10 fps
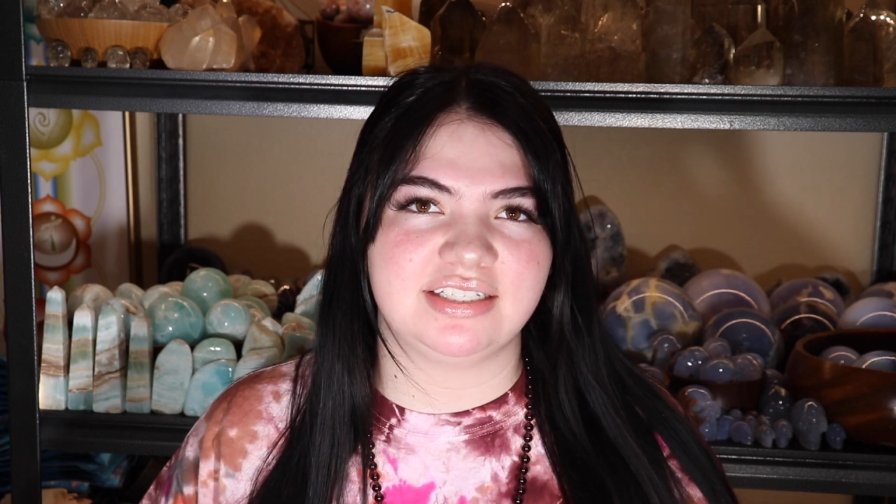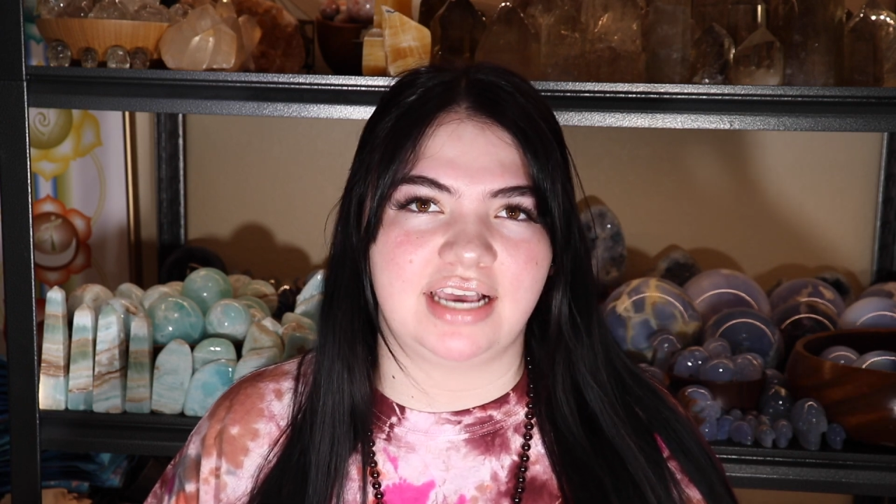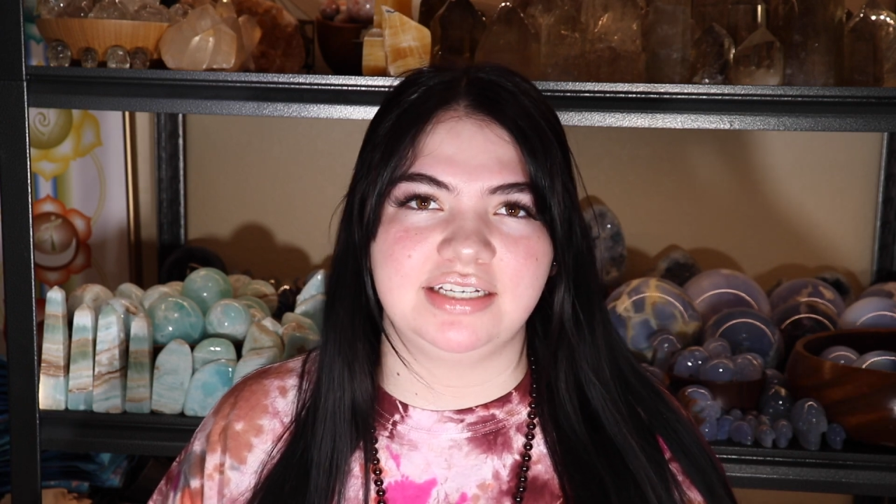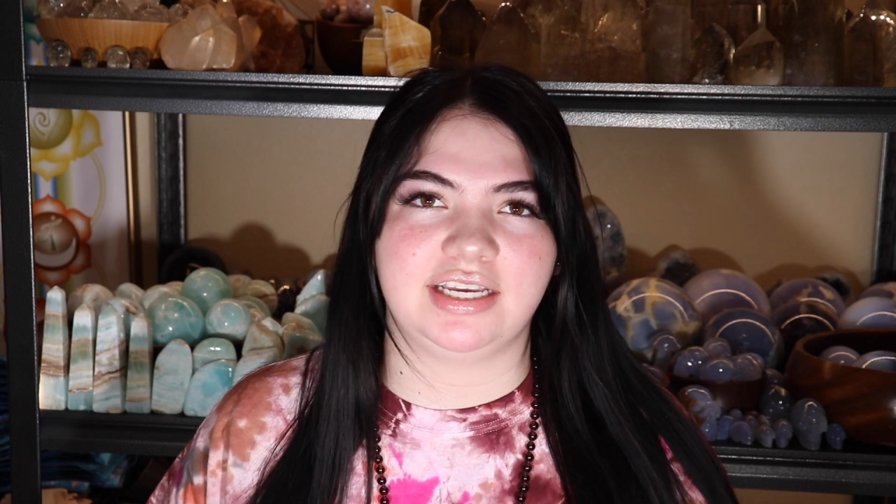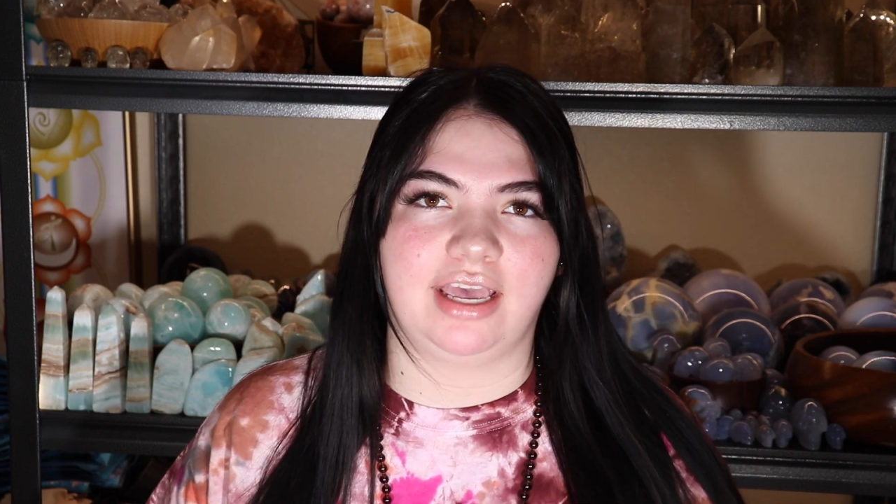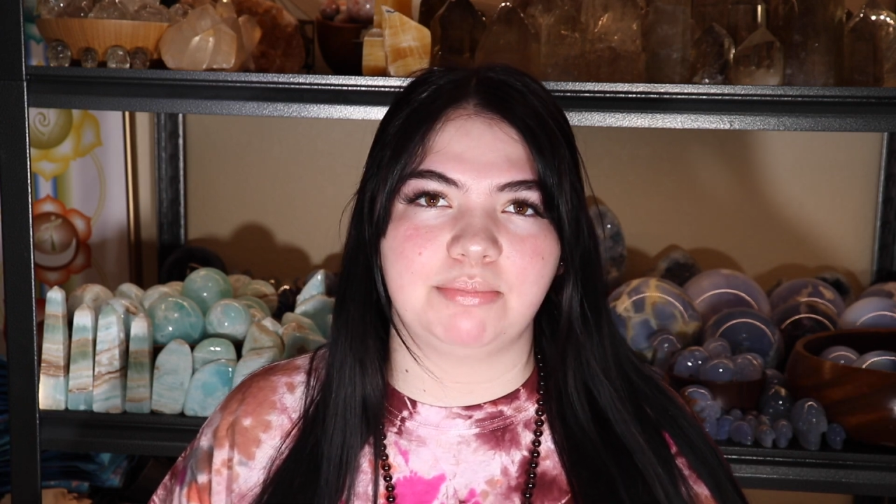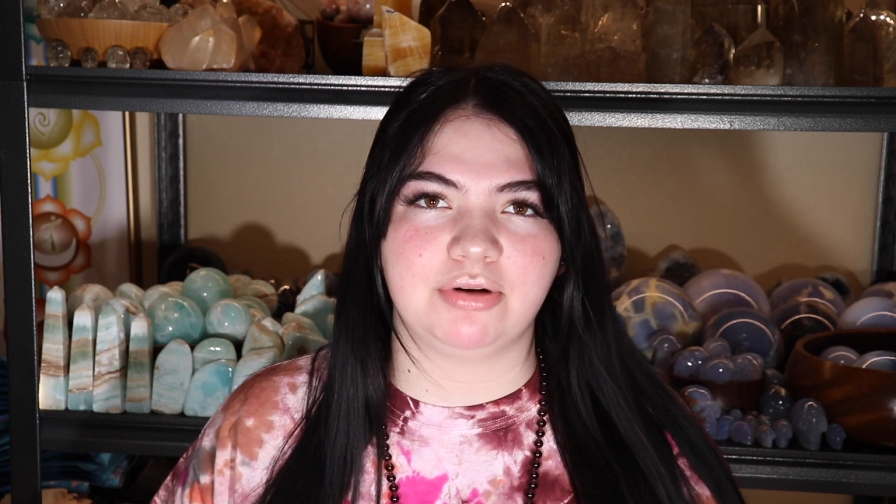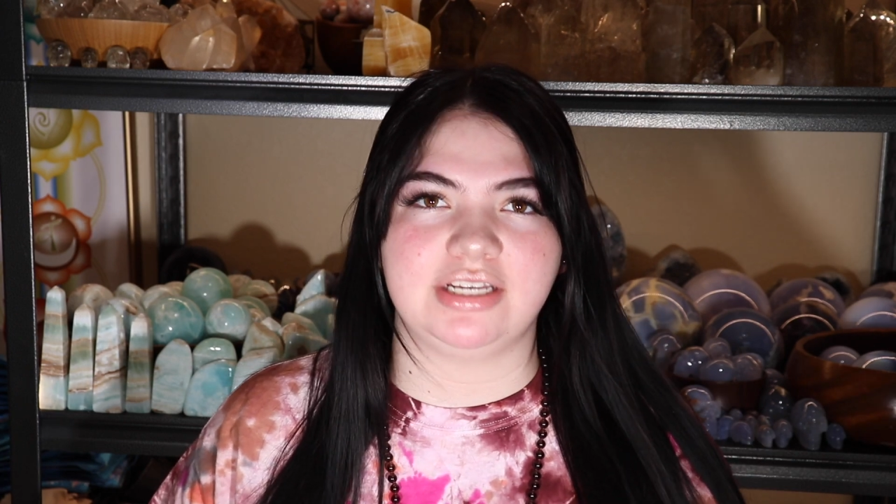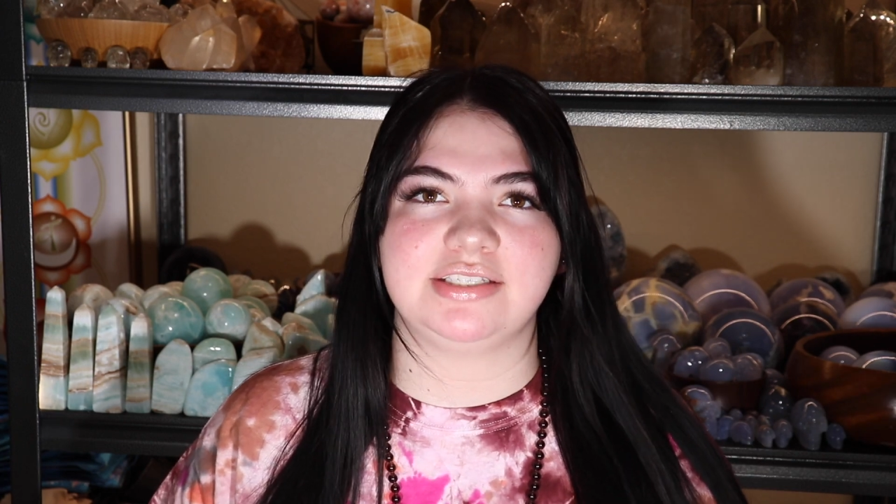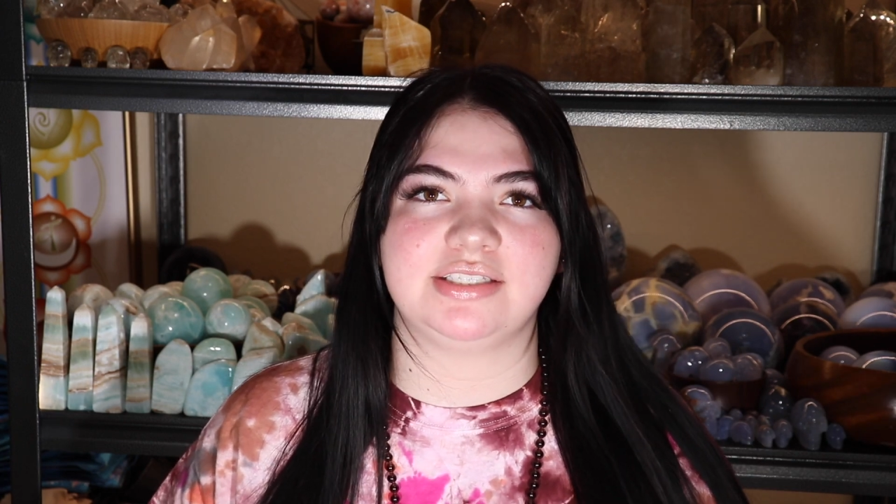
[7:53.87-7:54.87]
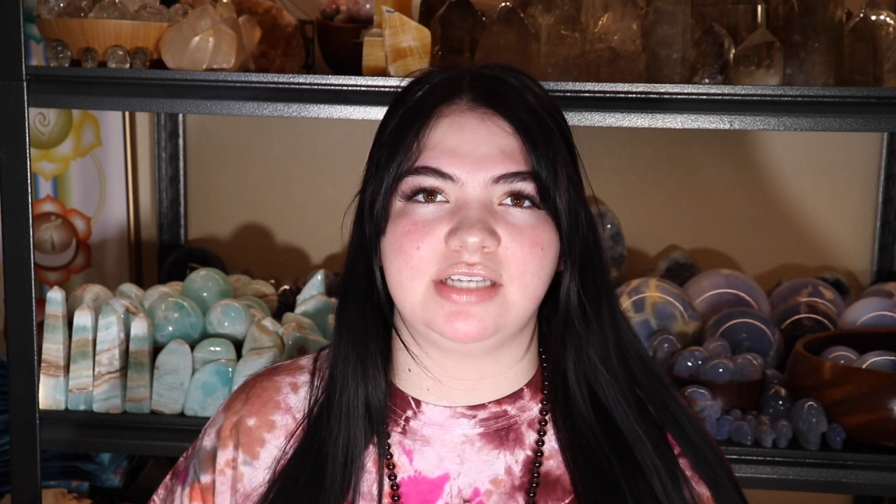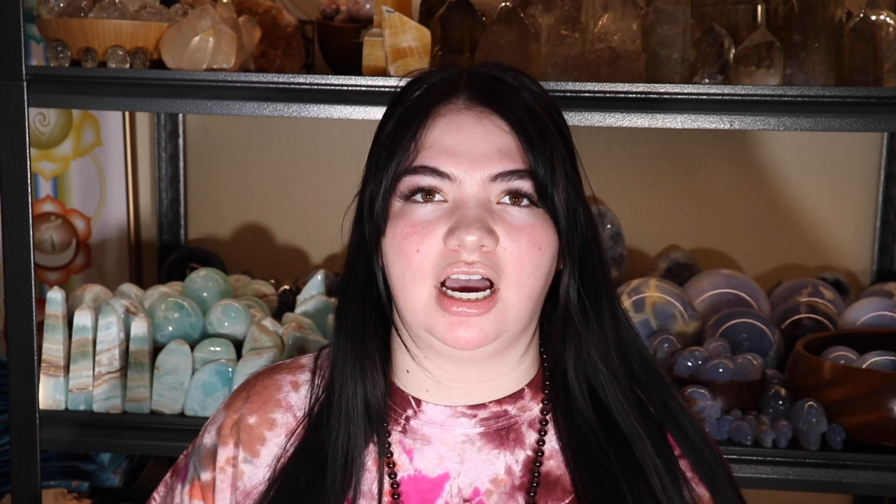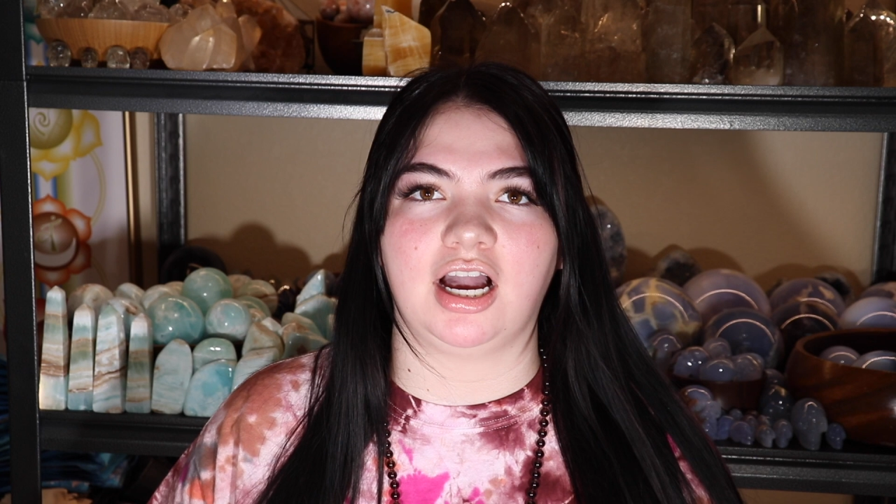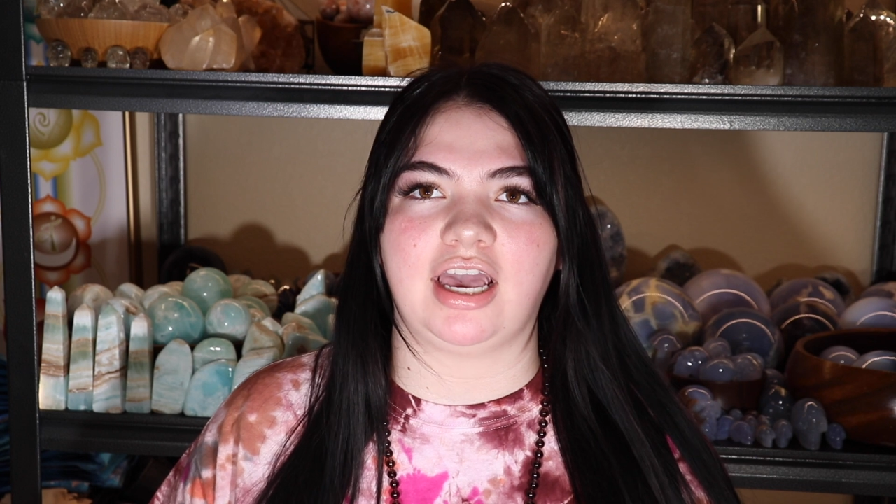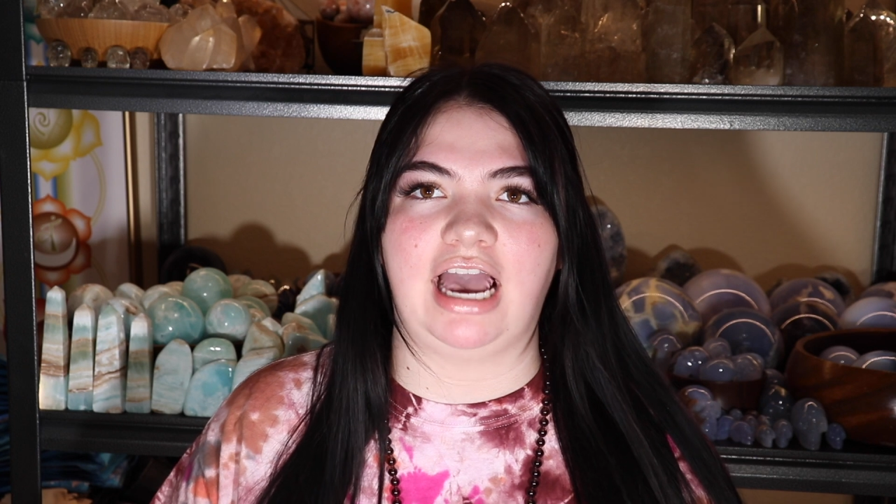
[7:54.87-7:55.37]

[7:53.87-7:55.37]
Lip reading: tend to get pretty stuck